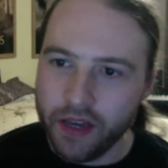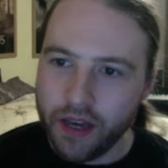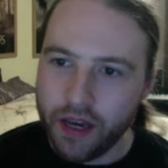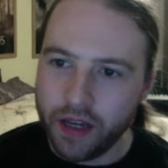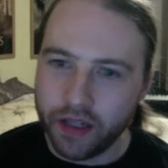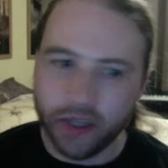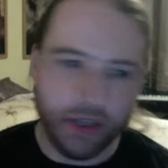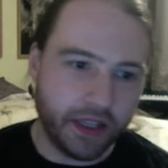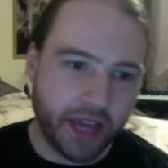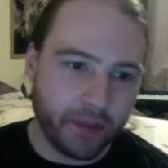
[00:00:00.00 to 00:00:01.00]
Kurt
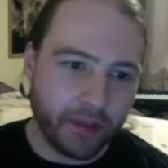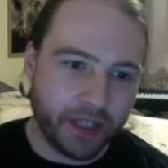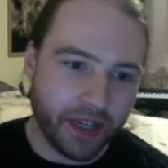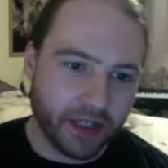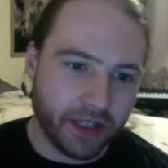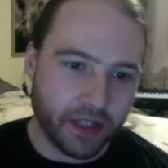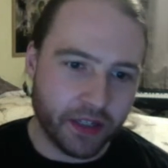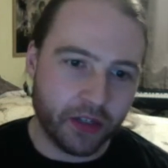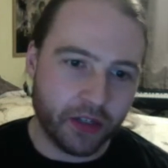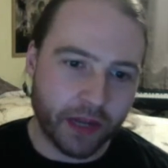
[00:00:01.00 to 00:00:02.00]
the Gamer says, it's
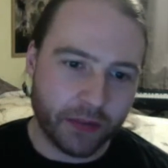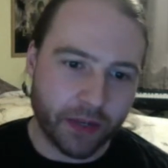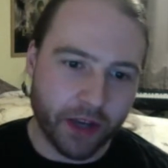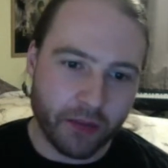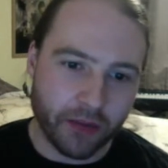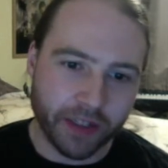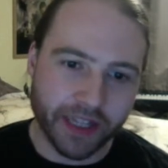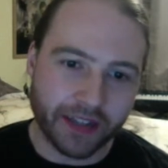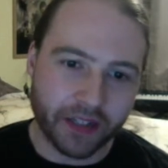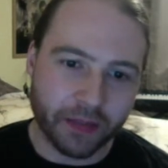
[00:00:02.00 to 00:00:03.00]
too bad we can't bring the
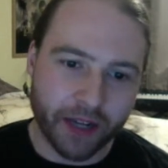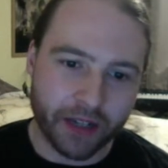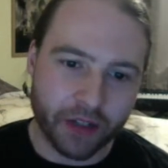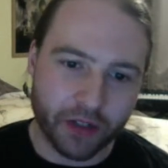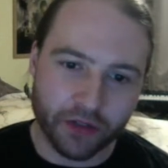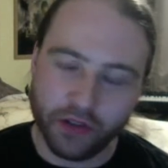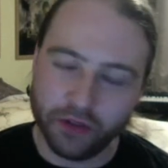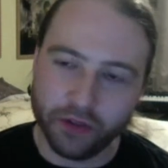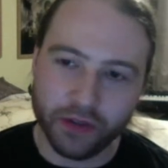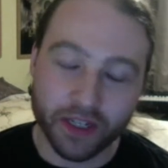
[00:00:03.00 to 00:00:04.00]
actors back and just film
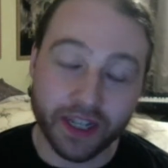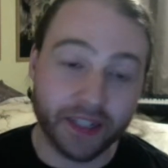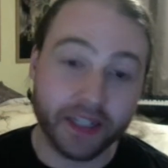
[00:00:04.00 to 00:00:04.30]
new scenes.